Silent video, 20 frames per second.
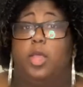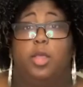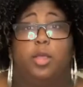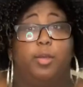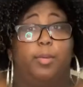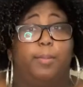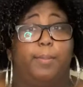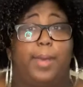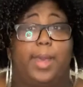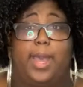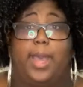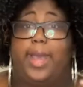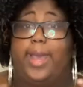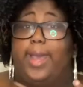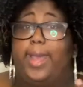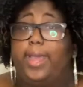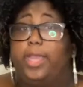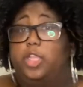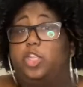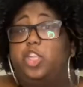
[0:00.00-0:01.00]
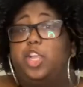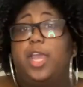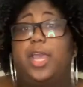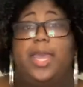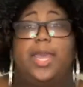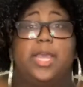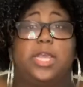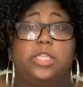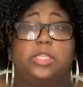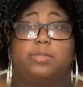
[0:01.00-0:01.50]
my
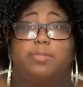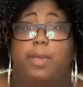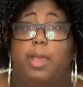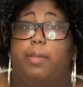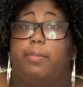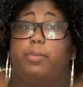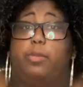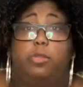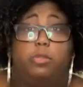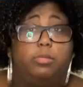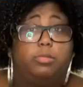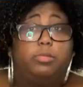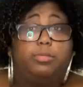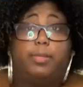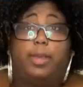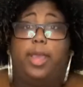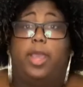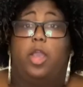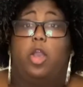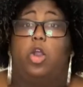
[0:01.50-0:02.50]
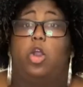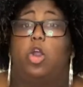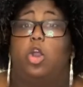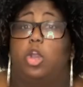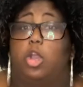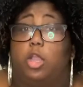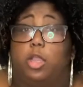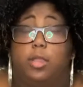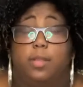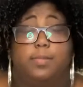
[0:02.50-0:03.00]
chest, my boobs, my
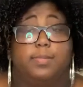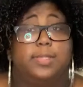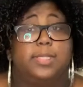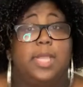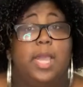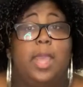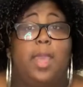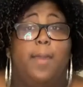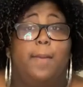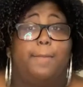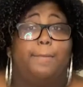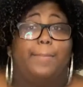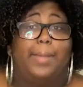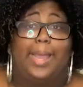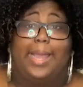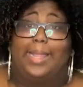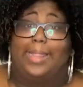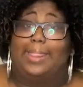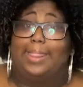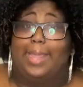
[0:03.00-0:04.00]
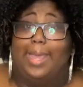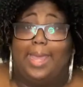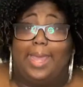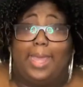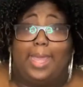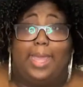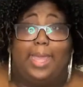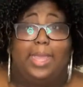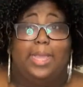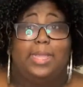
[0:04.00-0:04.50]
arms, my
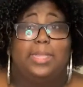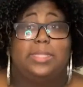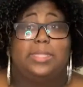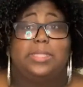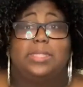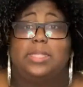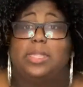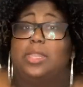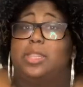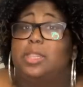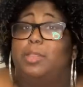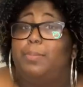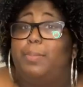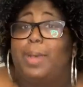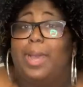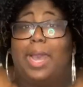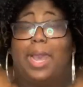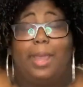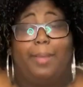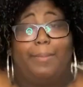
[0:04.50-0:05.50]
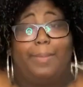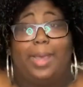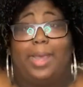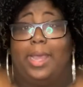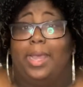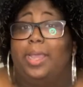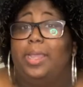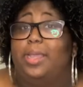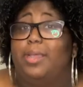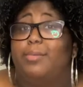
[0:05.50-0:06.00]
legs, behind
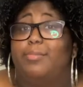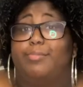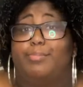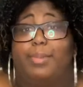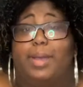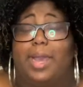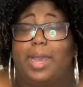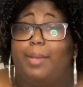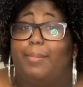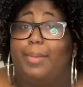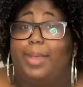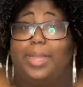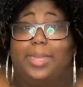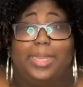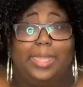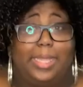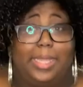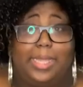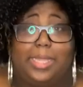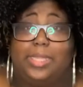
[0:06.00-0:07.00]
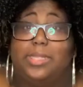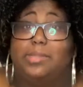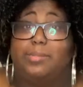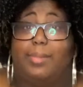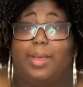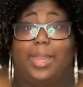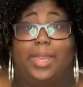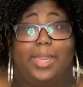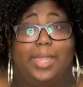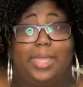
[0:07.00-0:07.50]
my knees,
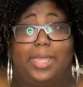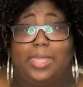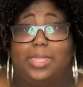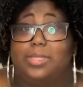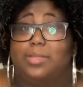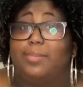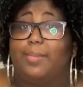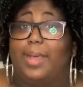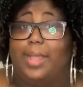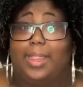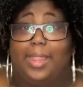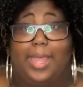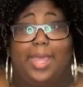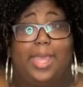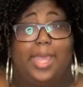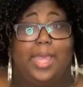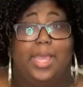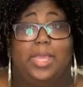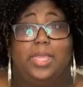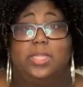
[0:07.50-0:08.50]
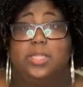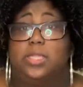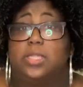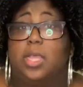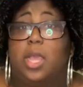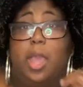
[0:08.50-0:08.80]
my legs,